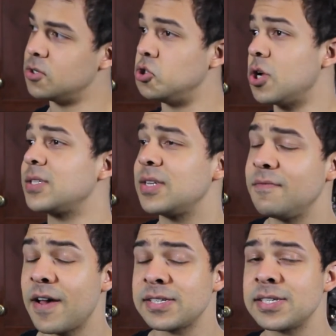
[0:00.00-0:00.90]
just
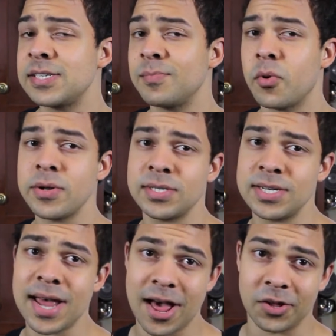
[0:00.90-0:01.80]
invested some points
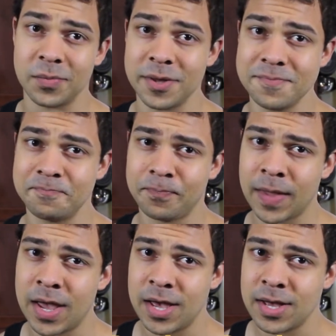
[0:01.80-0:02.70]
into alchemy.
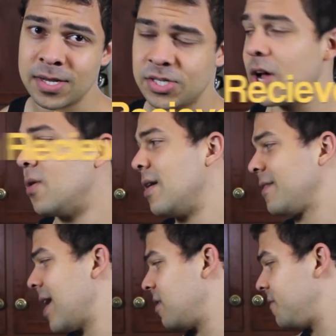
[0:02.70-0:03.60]
So, I've
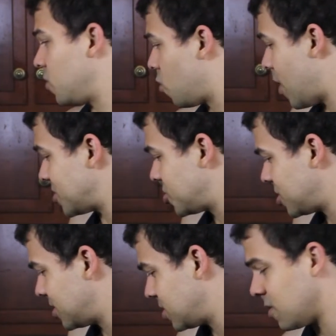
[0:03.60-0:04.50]
gotten a few
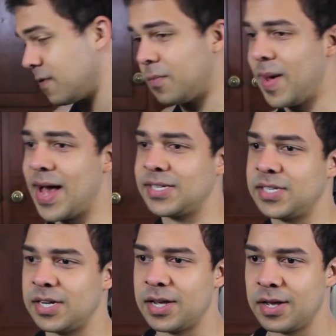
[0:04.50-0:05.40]
questions over the
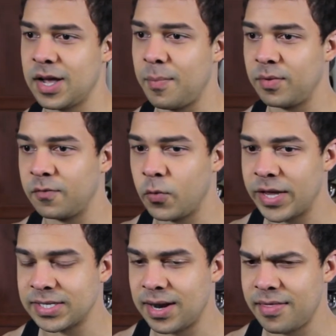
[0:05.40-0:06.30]
past couple of
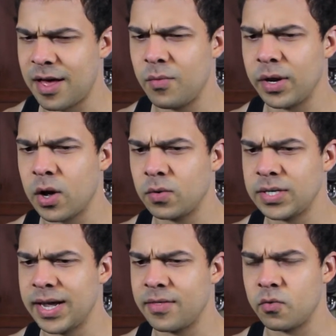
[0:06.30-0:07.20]
weeks that I thought would go
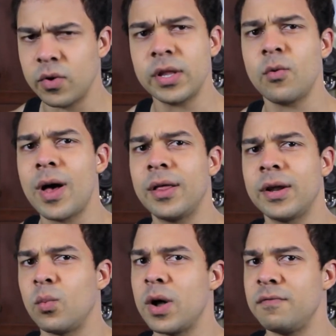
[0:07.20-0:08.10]
together really well
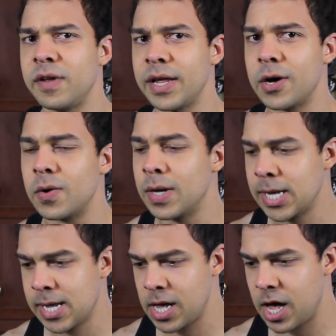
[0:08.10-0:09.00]
in one video.
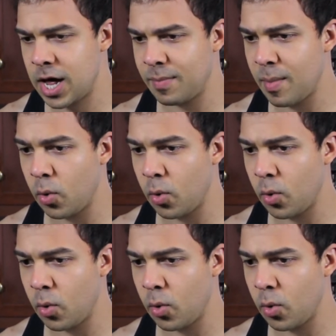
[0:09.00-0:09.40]
My